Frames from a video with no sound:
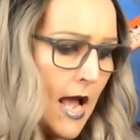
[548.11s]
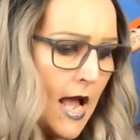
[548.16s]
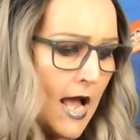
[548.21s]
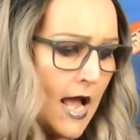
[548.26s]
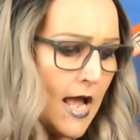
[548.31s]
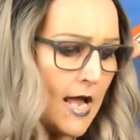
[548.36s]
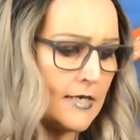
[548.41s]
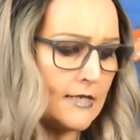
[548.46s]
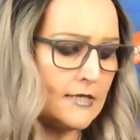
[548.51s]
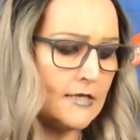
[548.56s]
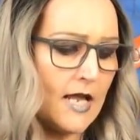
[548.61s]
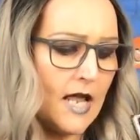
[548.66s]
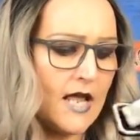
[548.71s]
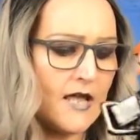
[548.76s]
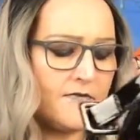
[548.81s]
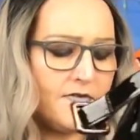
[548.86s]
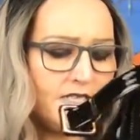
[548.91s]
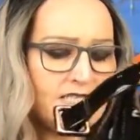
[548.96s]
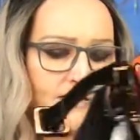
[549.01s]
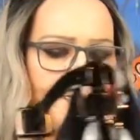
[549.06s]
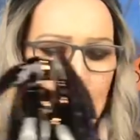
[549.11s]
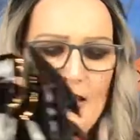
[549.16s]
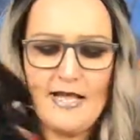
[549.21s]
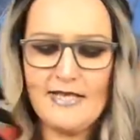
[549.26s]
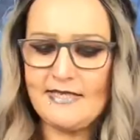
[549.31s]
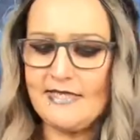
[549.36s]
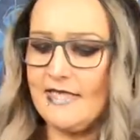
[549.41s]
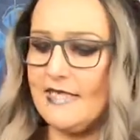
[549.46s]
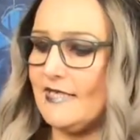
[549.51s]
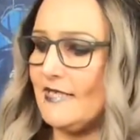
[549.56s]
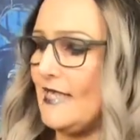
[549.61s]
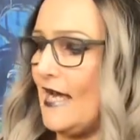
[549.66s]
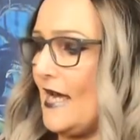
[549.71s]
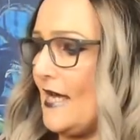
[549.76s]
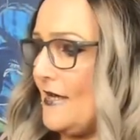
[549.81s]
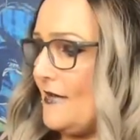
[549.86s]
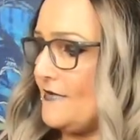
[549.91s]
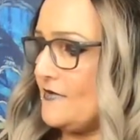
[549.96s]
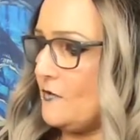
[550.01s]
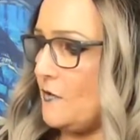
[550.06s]
and I've inspected
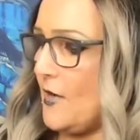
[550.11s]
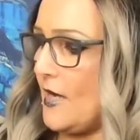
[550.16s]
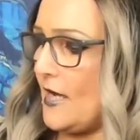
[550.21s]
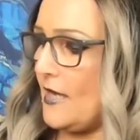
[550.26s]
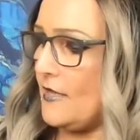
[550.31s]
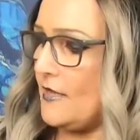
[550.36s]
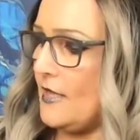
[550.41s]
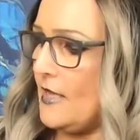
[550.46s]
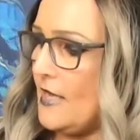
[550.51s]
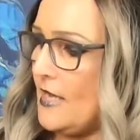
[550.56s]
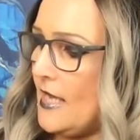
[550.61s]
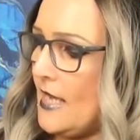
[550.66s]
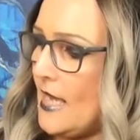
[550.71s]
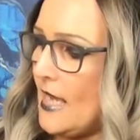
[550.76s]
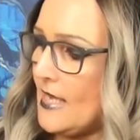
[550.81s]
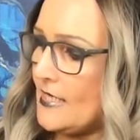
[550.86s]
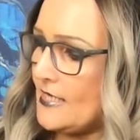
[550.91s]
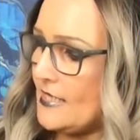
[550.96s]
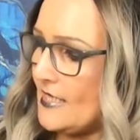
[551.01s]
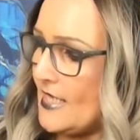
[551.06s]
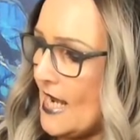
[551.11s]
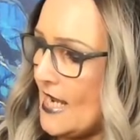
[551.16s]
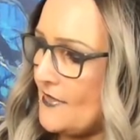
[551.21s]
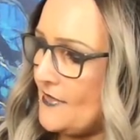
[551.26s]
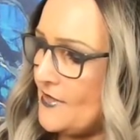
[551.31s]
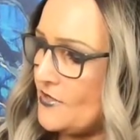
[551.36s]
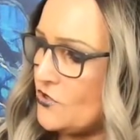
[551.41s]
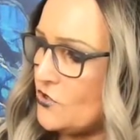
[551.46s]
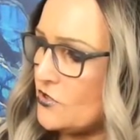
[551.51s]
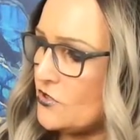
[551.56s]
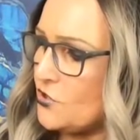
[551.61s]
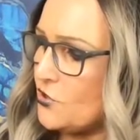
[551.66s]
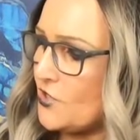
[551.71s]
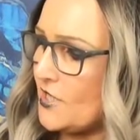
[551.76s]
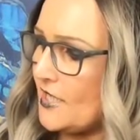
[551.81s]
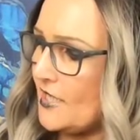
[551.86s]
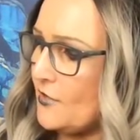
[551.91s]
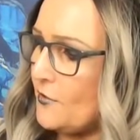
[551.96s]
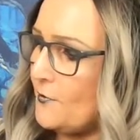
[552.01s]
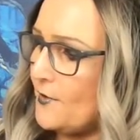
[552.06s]
that as well. And again, they just look
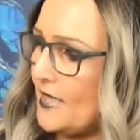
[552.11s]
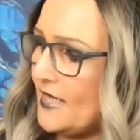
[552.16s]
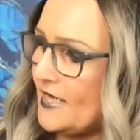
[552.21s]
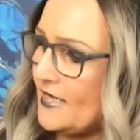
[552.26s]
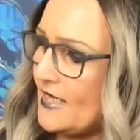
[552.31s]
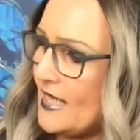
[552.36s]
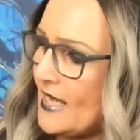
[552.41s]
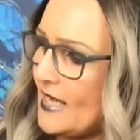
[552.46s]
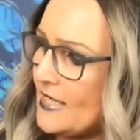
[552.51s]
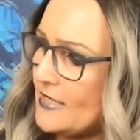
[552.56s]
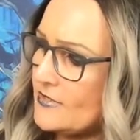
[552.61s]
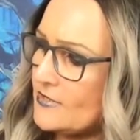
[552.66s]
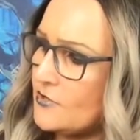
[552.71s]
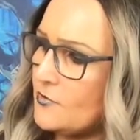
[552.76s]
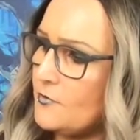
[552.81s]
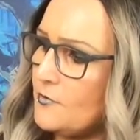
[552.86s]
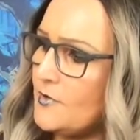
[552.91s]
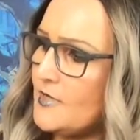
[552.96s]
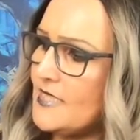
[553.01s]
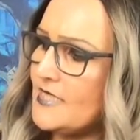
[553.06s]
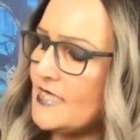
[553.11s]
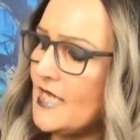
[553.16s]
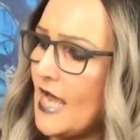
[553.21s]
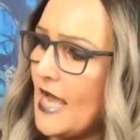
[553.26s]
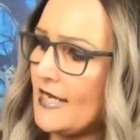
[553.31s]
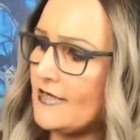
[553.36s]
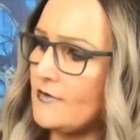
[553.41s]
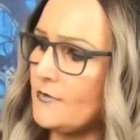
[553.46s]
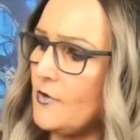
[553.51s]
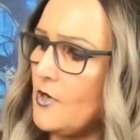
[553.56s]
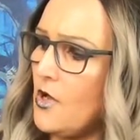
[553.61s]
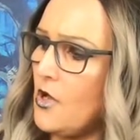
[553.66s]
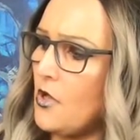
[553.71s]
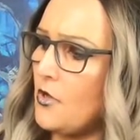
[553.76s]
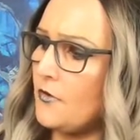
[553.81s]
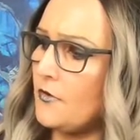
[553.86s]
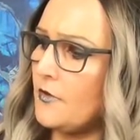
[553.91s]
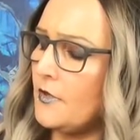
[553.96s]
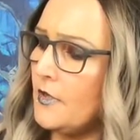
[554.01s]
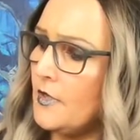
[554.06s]
a little bit like somebody's had them
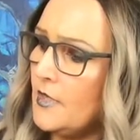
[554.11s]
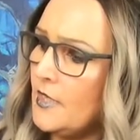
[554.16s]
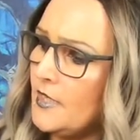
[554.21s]
on.